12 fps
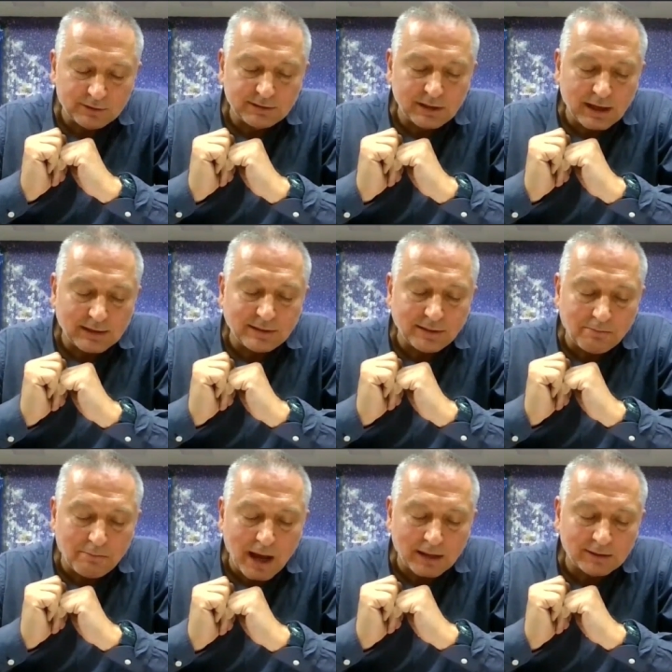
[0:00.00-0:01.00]
used as a
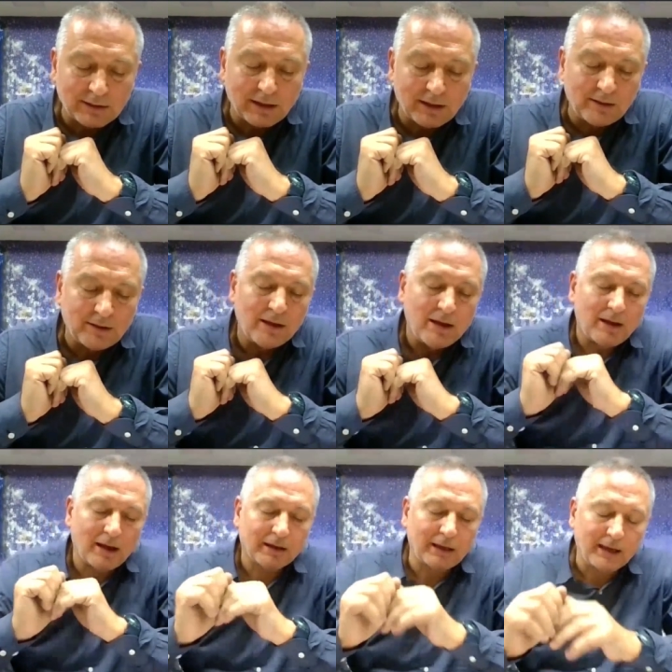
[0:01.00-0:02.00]
mantra
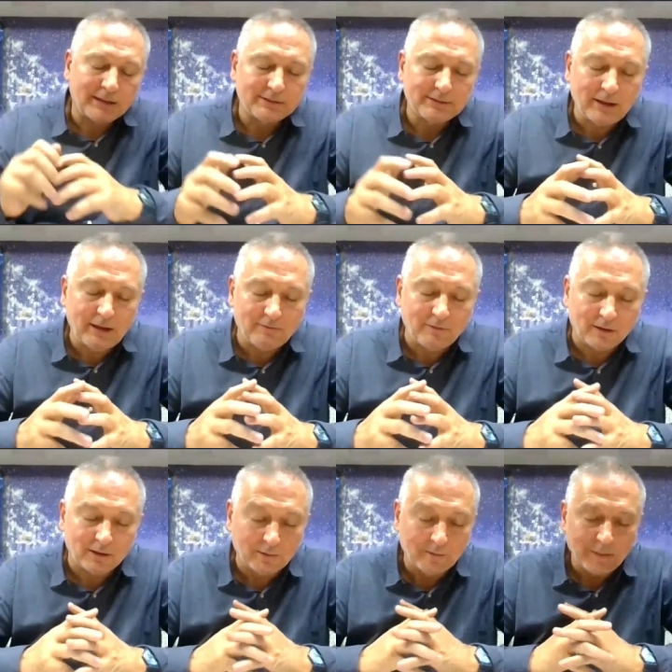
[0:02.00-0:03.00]
against
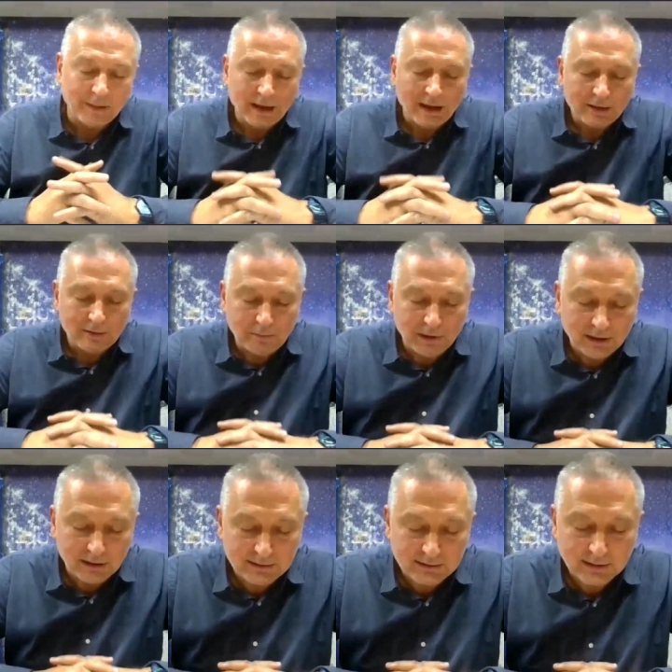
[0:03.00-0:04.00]
evil,
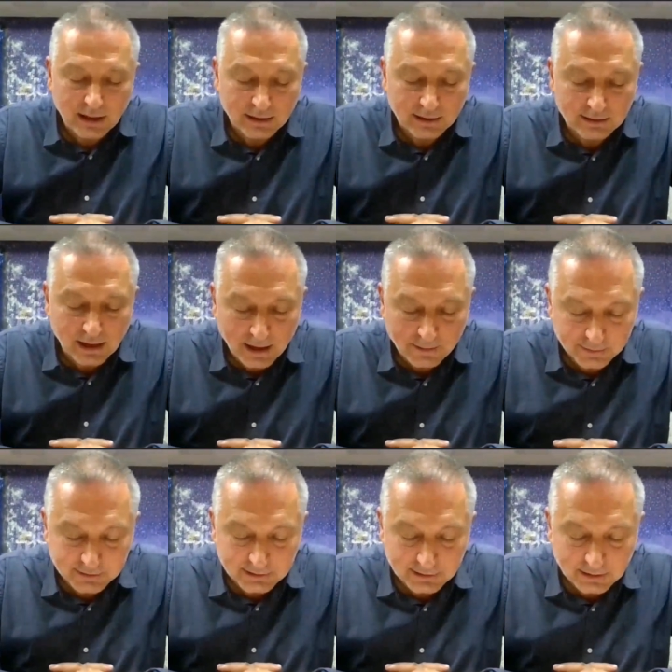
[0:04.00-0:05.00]
spirits and
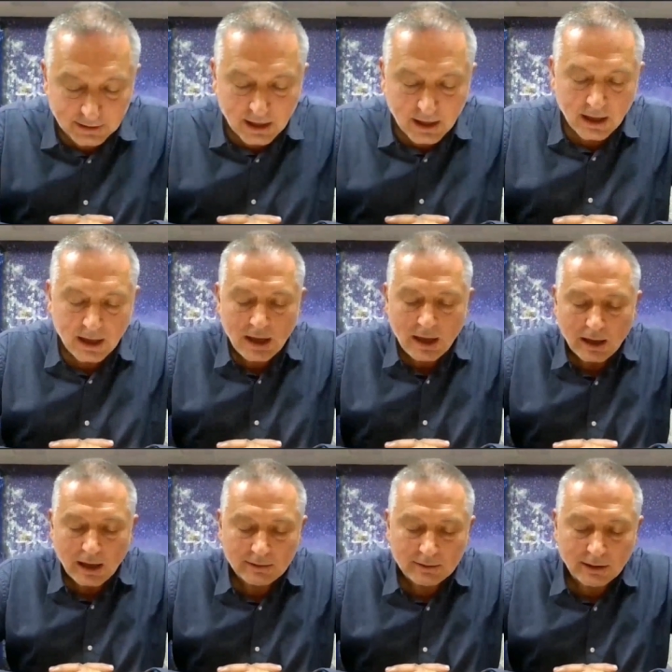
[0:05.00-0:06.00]
times,
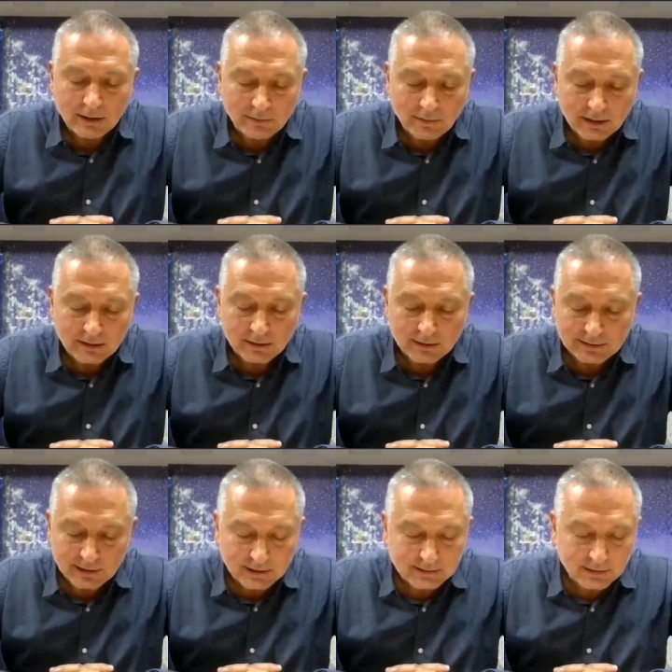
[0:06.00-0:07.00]
as the narrator
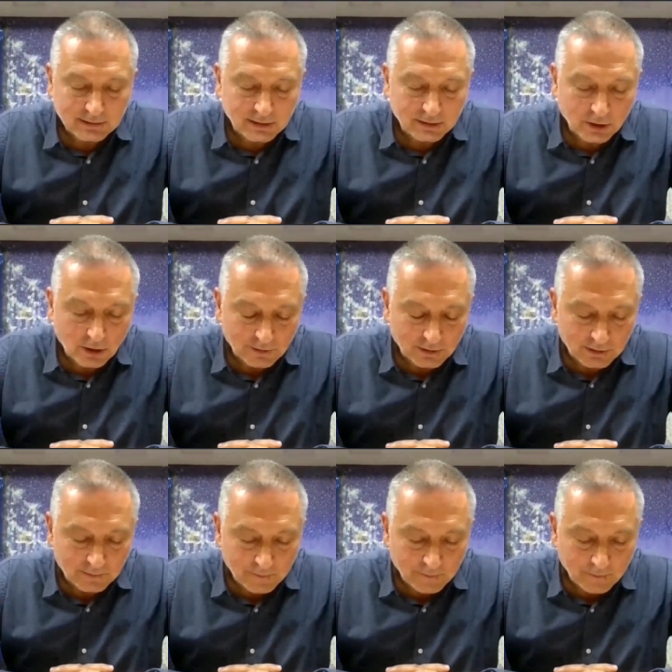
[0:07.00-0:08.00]
says in the
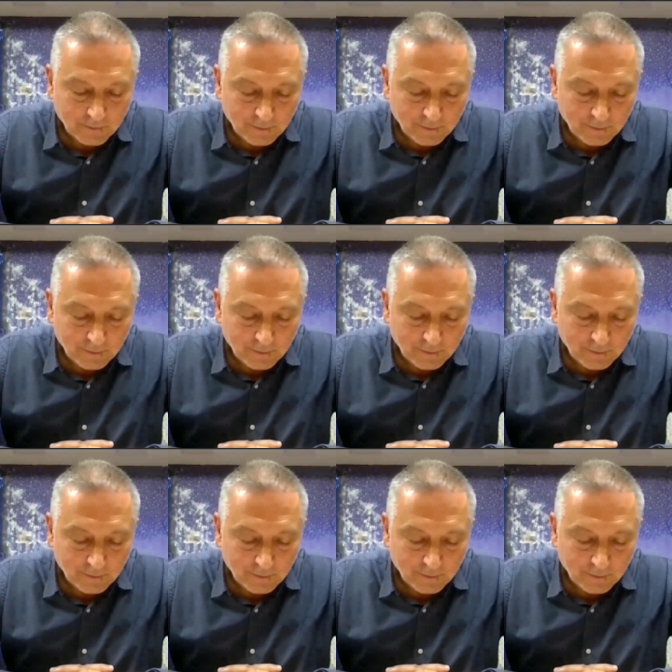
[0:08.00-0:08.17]
novel.